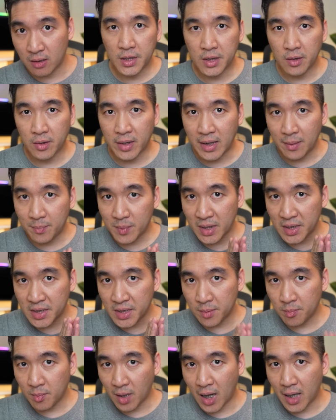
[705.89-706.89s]
And so keep this
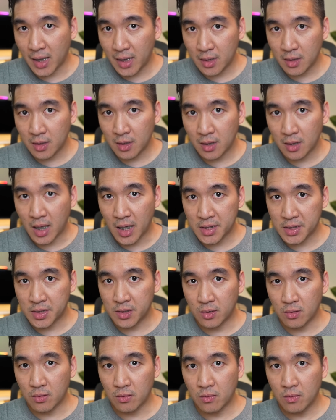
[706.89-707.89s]
in mind as
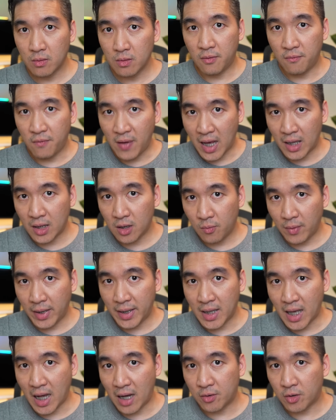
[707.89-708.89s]
you
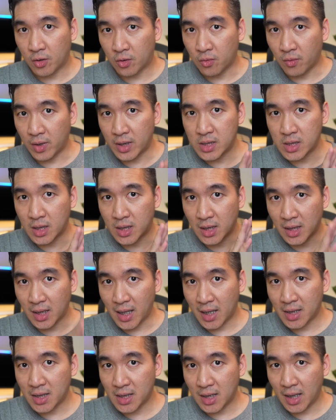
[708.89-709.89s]
evaluate how you're going to
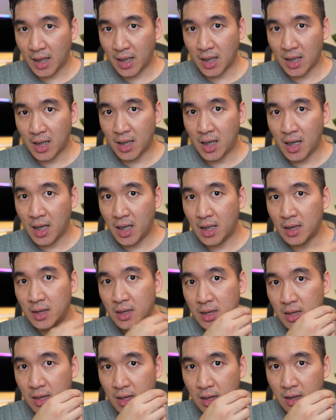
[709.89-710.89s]
collect the data
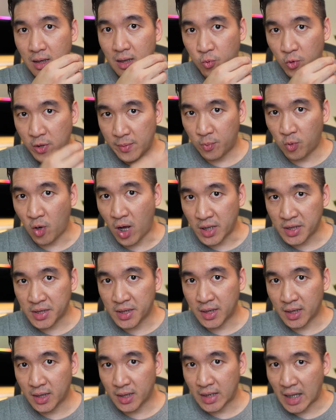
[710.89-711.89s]
and the
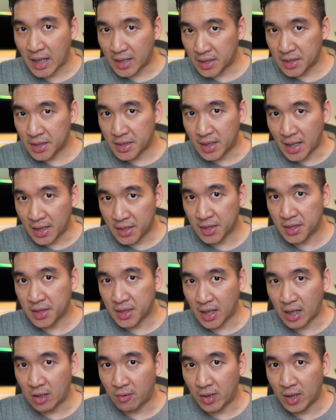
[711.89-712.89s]
pre-processing that is
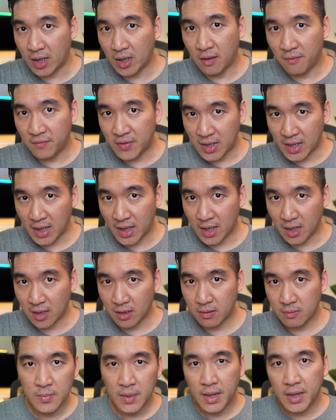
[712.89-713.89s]
necessary of the data.
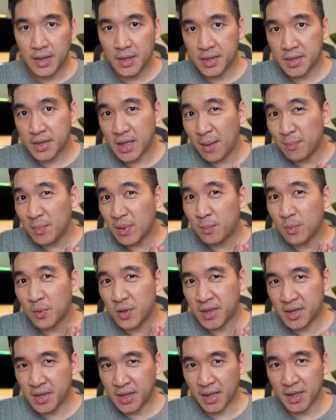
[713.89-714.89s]
In step number
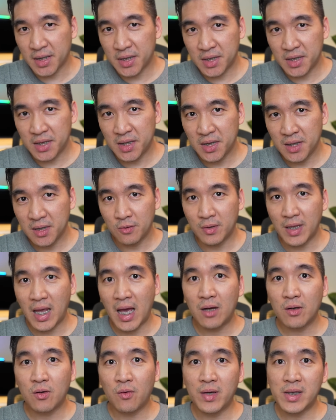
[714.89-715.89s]
six, you're
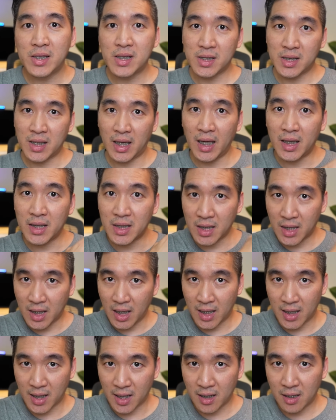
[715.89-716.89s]
now going to take the
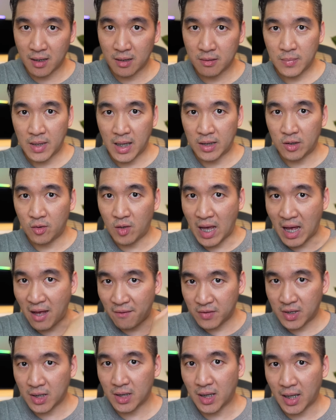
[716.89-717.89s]
data that you
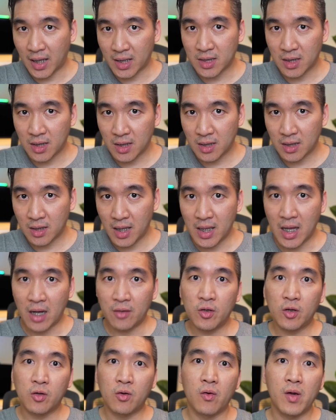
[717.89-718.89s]
have collected and now
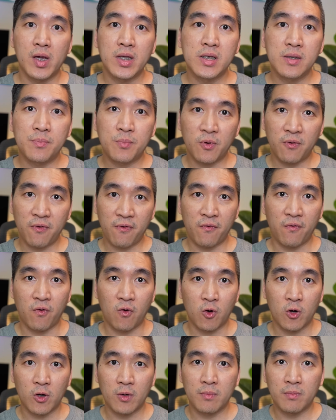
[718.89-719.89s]
you're going to
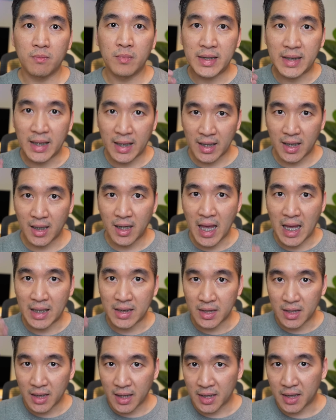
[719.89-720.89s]
perform data
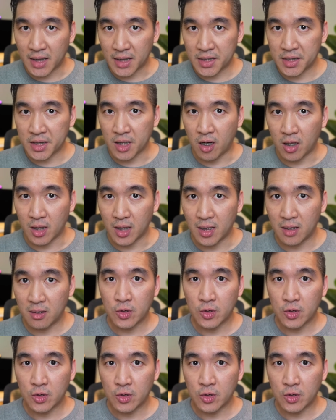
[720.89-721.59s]
analytics on it.